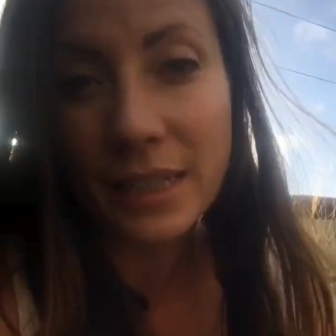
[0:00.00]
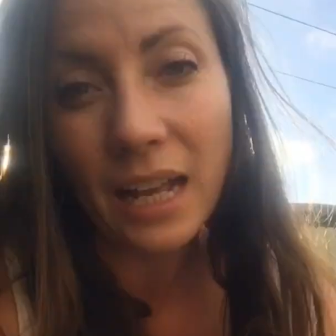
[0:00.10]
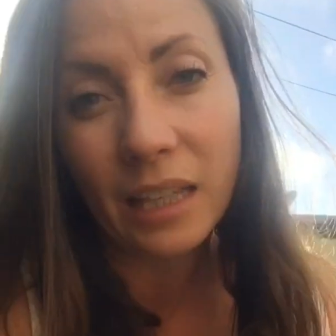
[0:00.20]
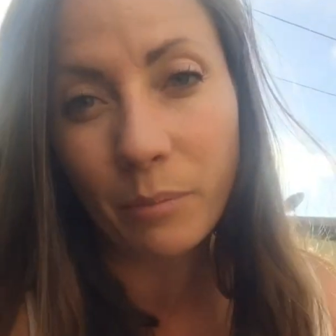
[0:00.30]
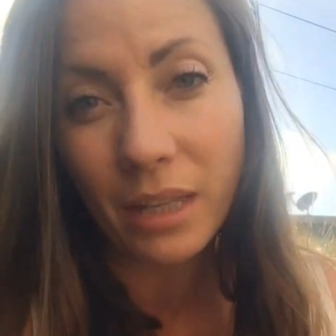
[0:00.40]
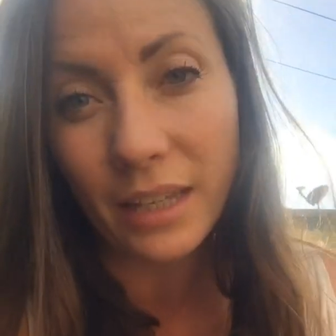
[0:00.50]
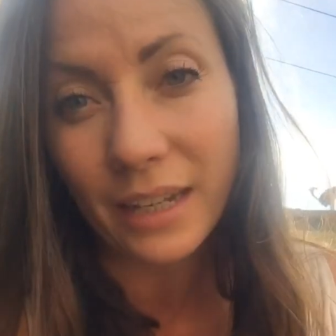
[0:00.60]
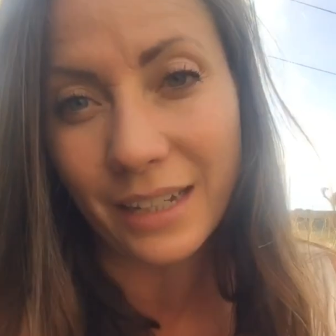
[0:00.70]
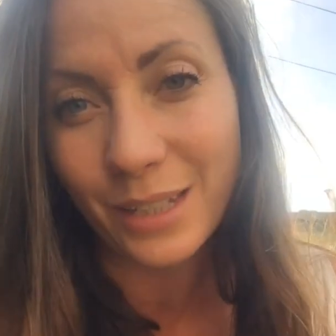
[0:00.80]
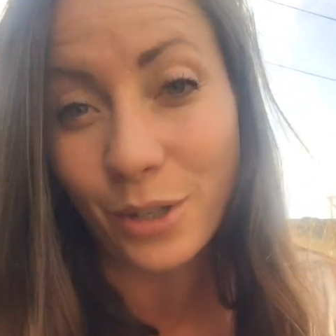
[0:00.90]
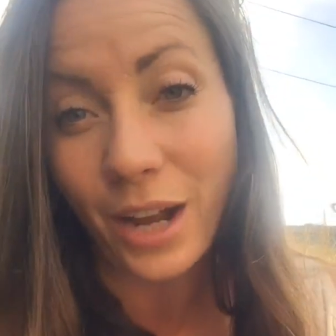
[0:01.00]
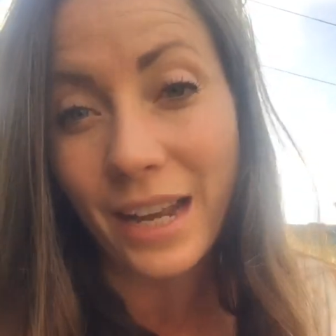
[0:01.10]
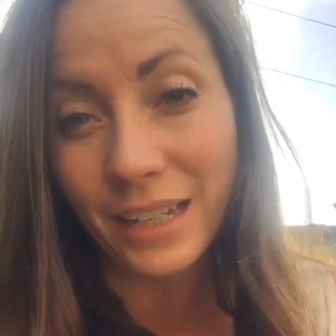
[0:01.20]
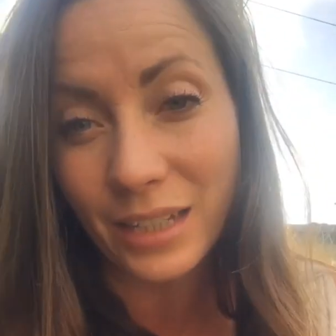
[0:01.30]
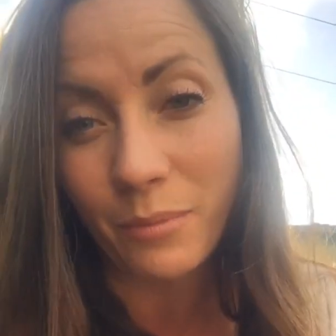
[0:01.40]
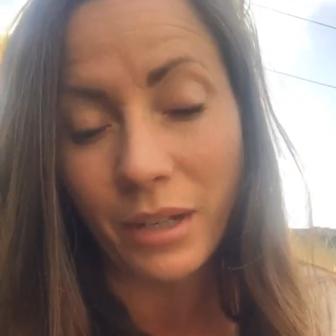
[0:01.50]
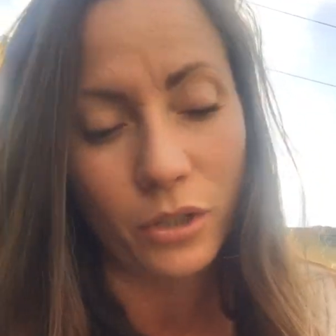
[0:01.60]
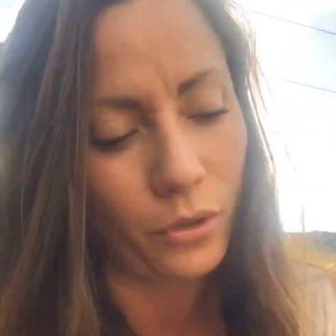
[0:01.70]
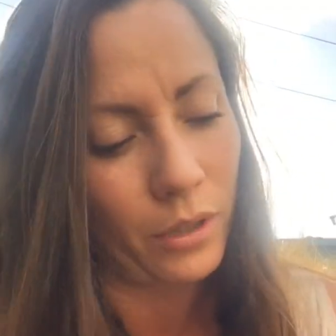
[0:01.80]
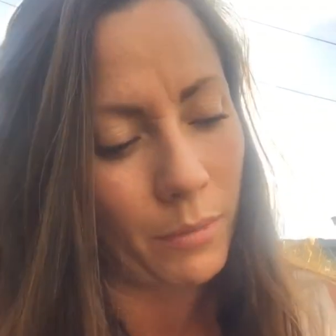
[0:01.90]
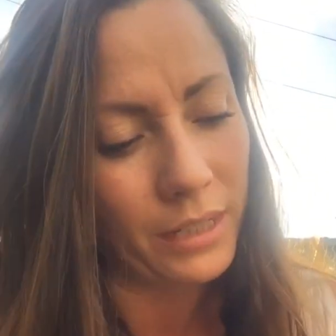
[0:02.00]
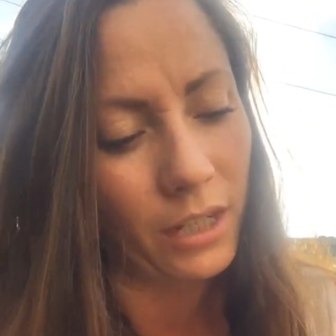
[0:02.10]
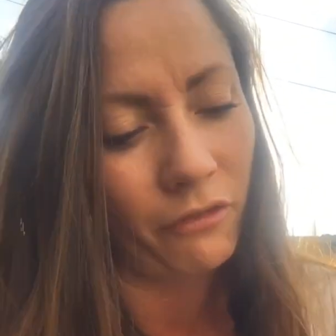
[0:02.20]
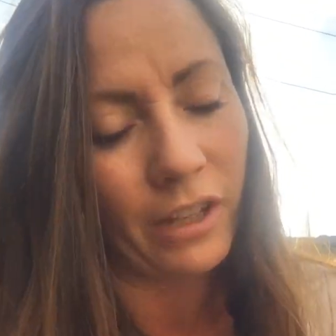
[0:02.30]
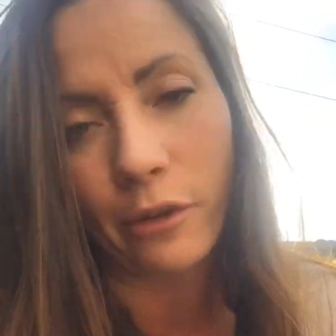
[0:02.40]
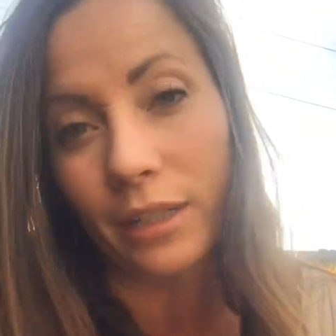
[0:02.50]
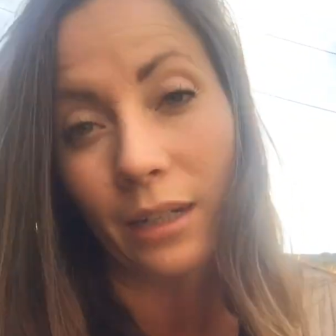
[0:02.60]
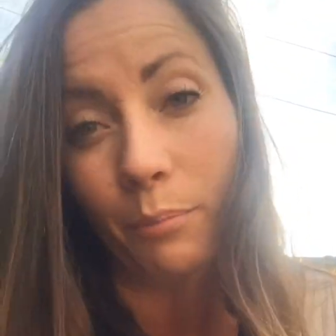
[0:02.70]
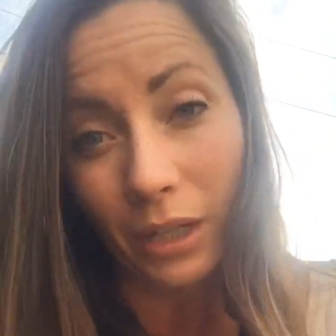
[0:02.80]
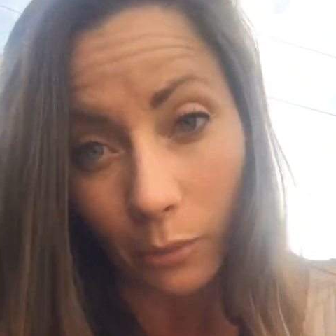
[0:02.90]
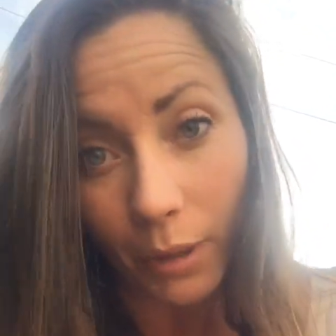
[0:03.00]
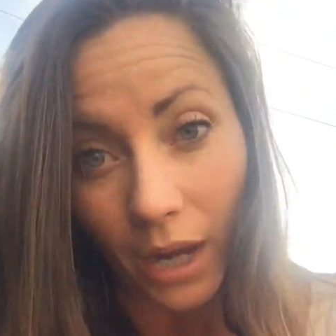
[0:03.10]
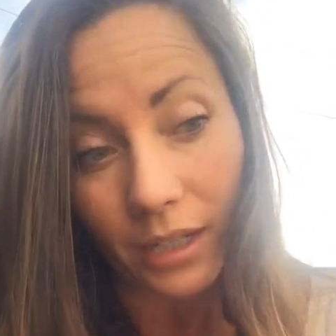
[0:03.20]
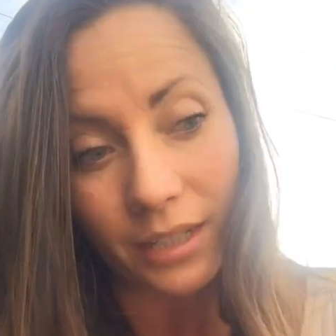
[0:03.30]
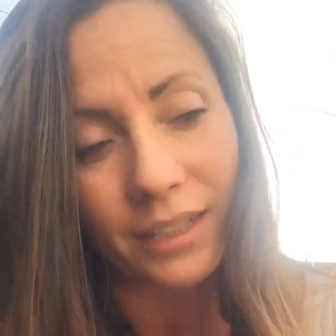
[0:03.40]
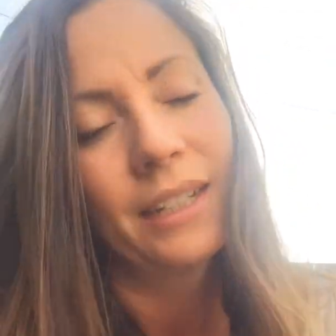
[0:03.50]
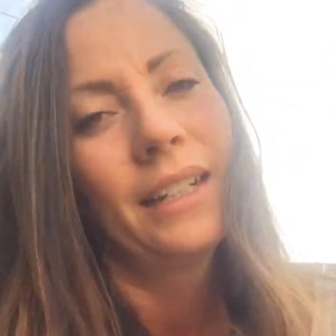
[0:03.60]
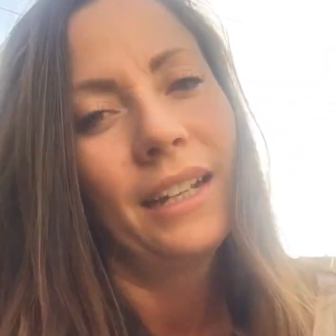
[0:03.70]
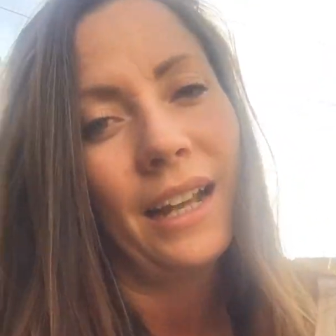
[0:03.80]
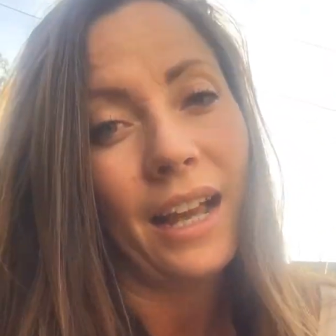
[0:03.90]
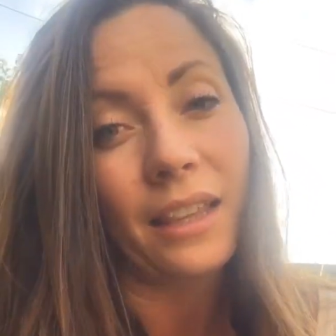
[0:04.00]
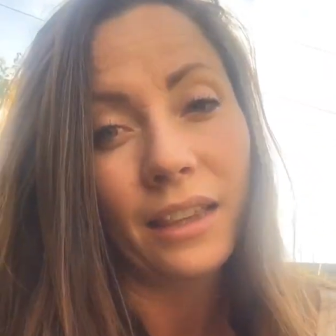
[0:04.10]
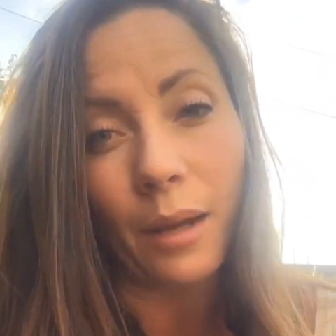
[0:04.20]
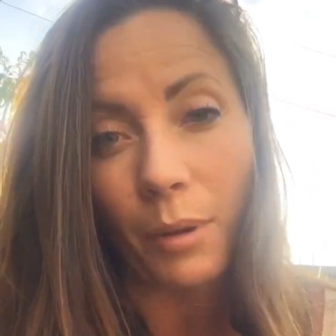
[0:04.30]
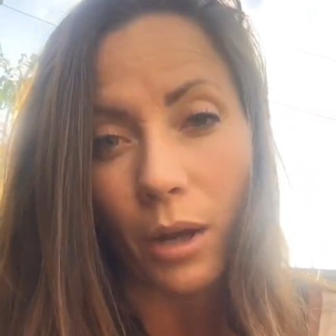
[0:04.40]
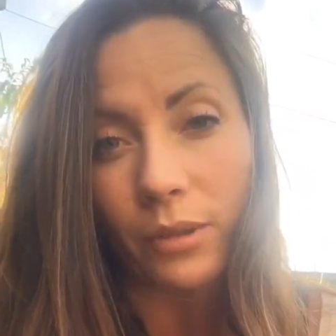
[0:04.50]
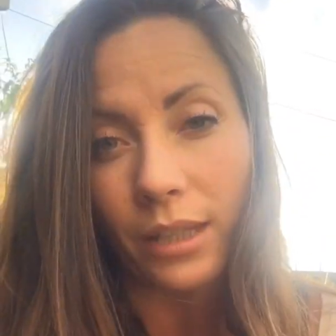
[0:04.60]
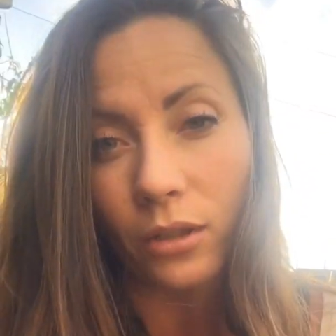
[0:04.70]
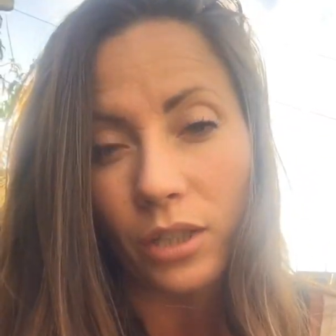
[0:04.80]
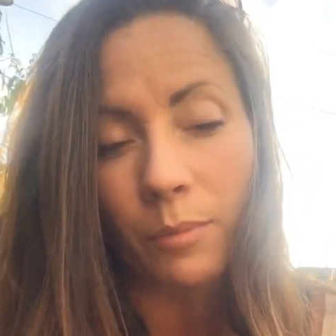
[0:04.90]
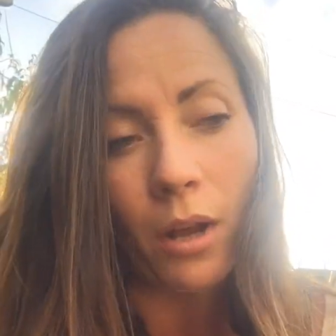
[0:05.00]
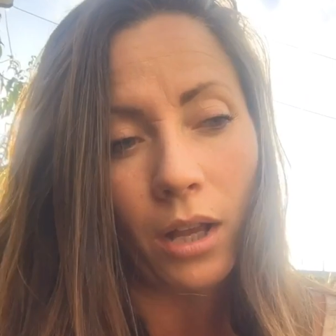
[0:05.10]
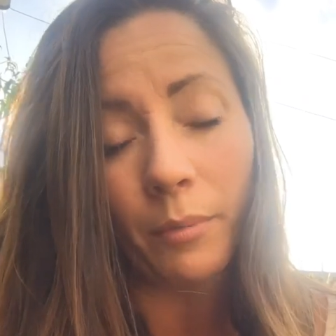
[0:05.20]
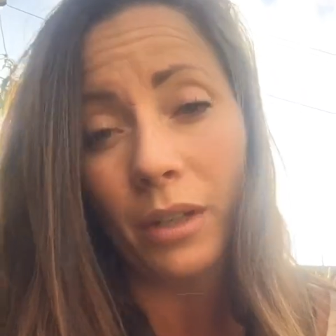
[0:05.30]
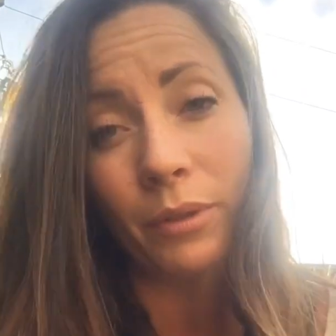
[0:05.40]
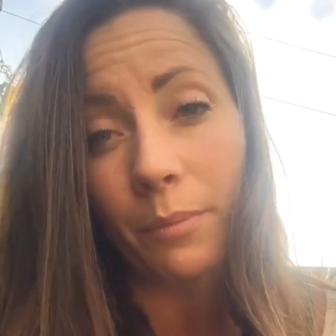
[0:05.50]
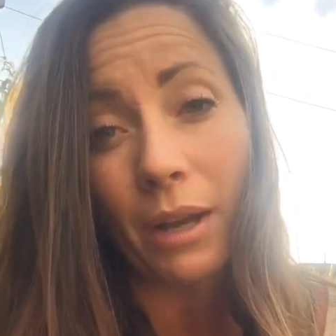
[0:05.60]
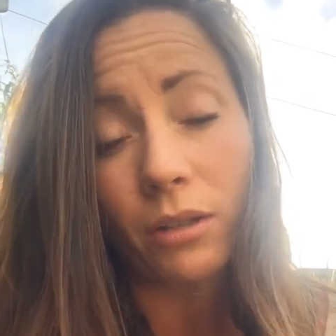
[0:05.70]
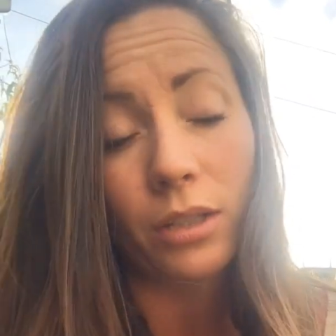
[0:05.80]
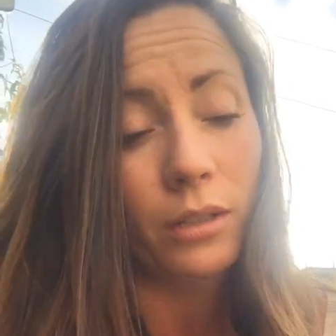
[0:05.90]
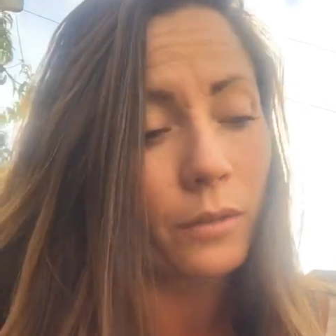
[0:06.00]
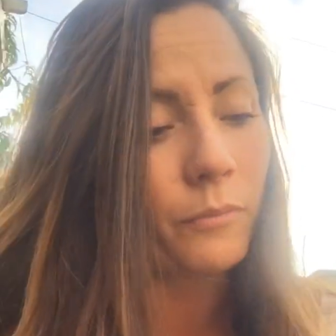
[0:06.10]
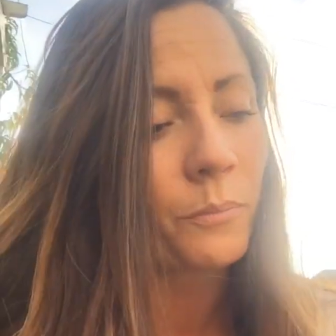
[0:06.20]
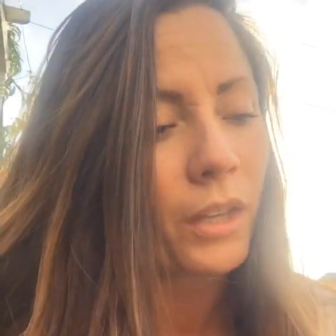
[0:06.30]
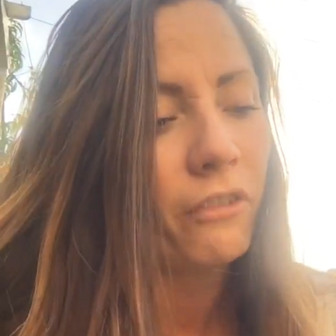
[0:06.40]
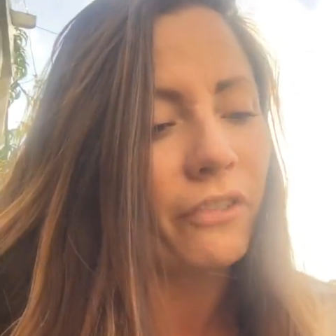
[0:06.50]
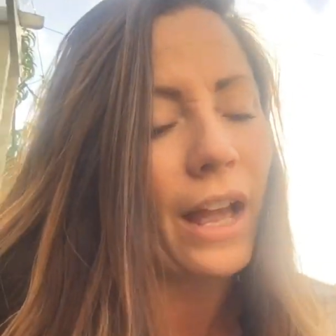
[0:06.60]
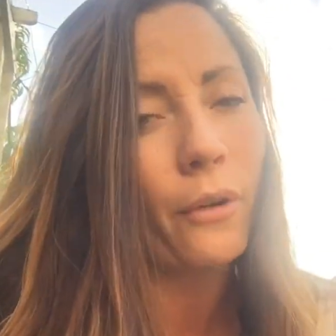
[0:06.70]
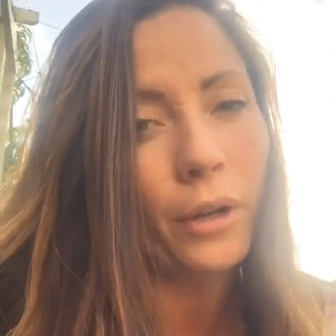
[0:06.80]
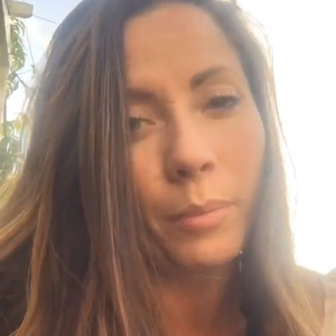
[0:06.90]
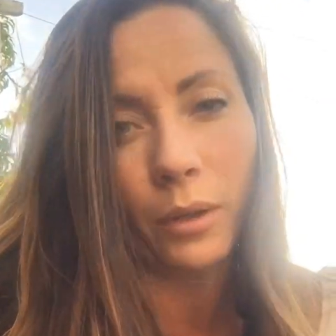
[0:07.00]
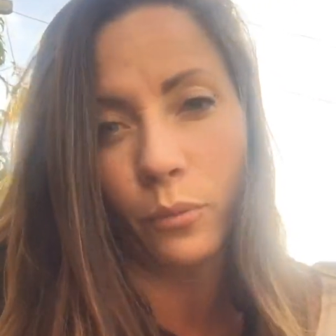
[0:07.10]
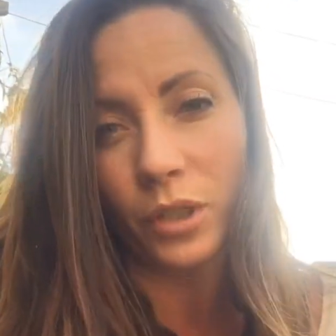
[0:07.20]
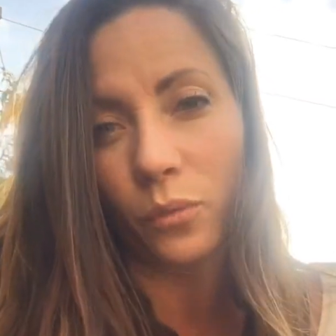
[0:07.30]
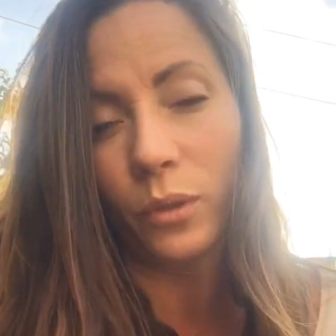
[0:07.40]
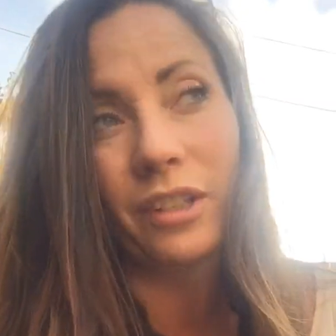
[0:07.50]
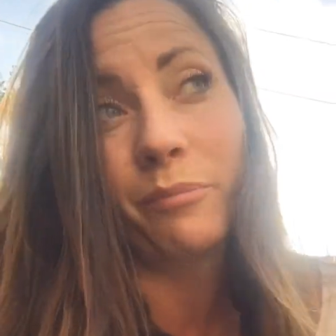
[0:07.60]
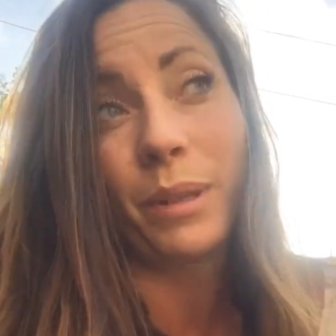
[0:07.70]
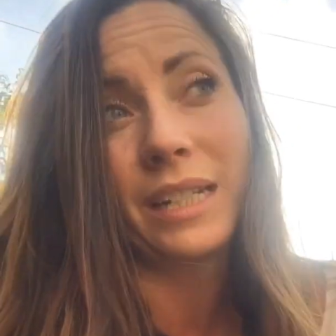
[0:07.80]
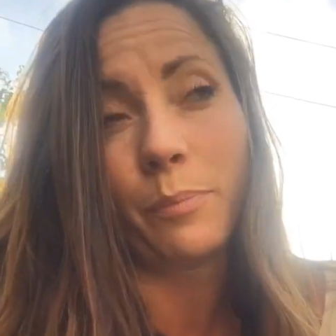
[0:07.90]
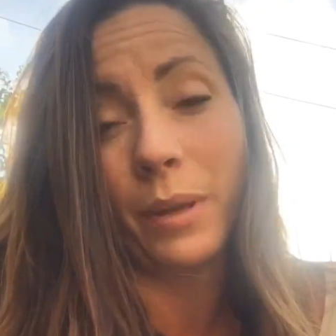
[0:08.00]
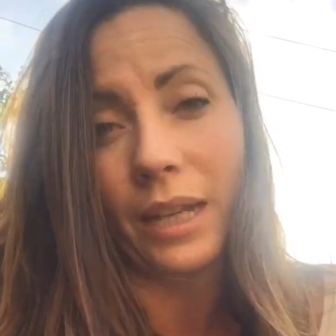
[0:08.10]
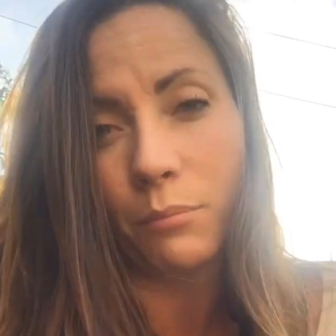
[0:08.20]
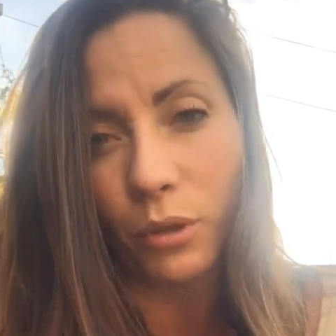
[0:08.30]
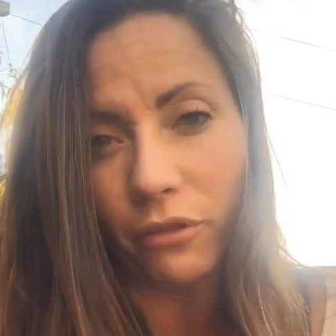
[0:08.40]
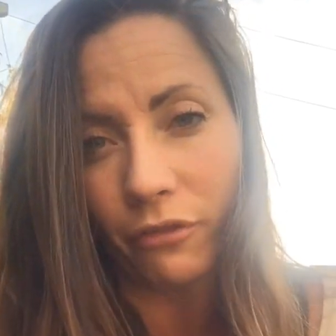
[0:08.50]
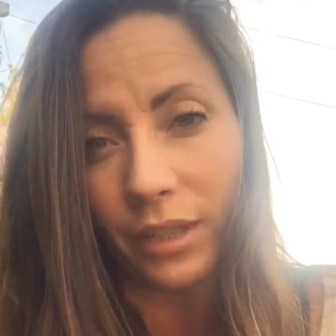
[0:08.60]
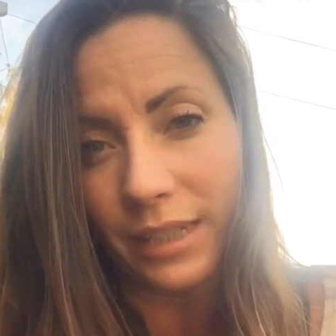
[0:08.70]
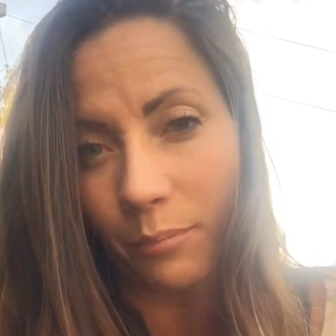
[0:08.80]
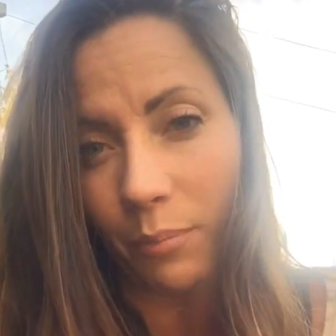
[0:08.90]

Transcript: telling me that next year I need to make sure that my sunflower is in a bigger pot. I think that pot was a little small. I mean, it was about to flower, but it just wouldn't have been as big and beautiful as it